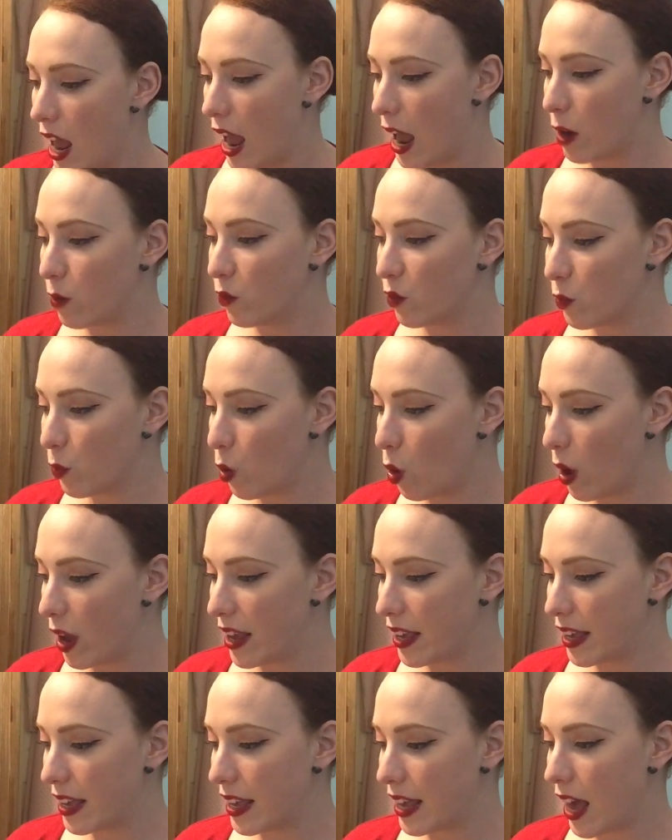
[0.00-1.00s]
And from what I
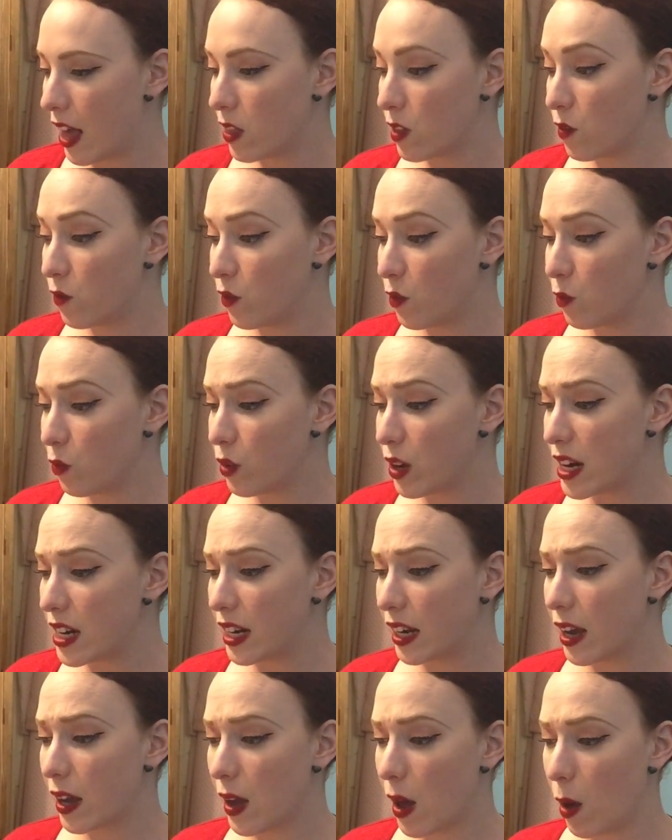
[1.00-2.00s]
can gather from
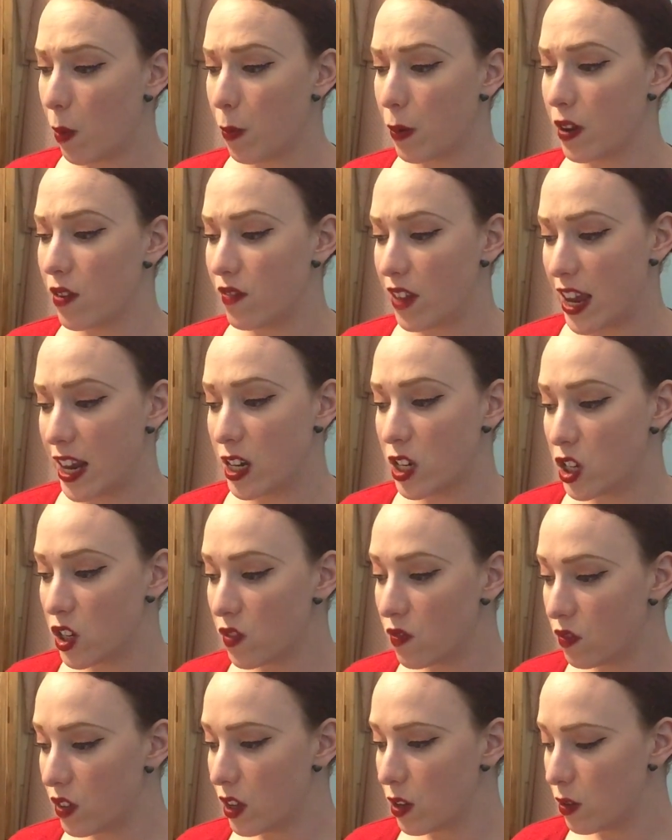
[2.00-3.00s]
reading a couple of
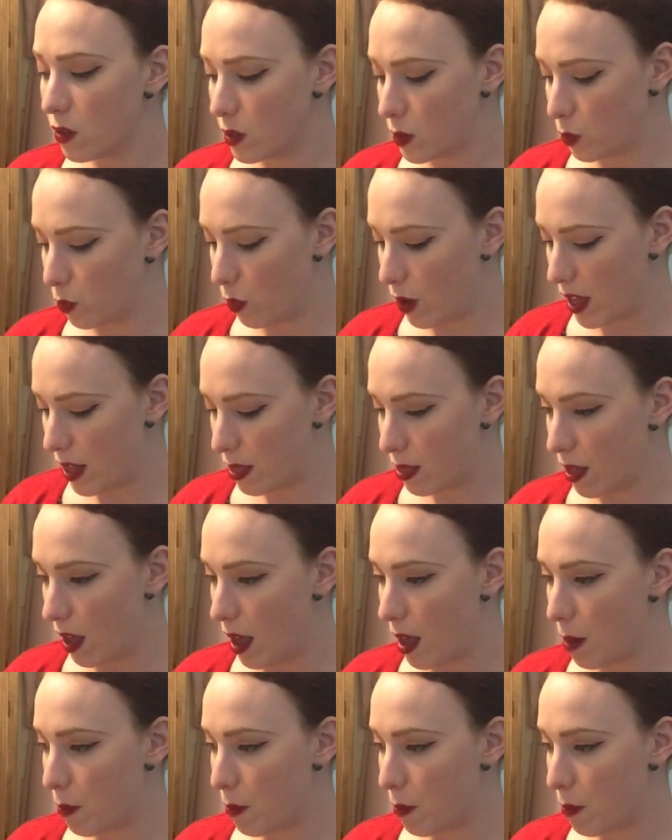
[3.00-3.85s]
interviews with